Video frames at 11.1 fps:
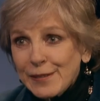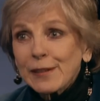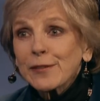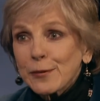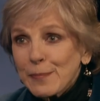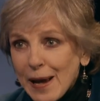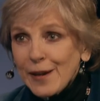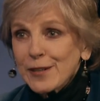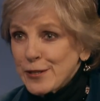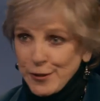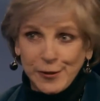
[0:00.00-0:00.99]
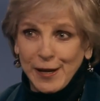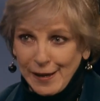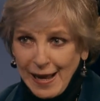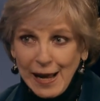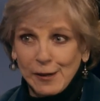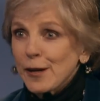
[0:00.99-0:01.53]
and if you're married, you don't know
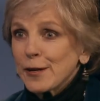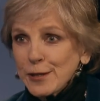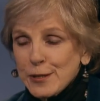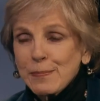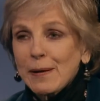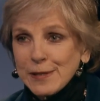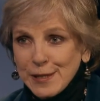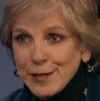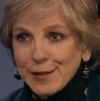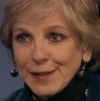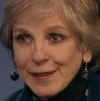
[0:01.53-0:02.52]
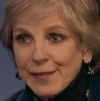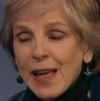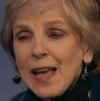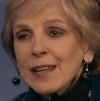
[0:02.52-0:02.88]
how long your spouse is going to live.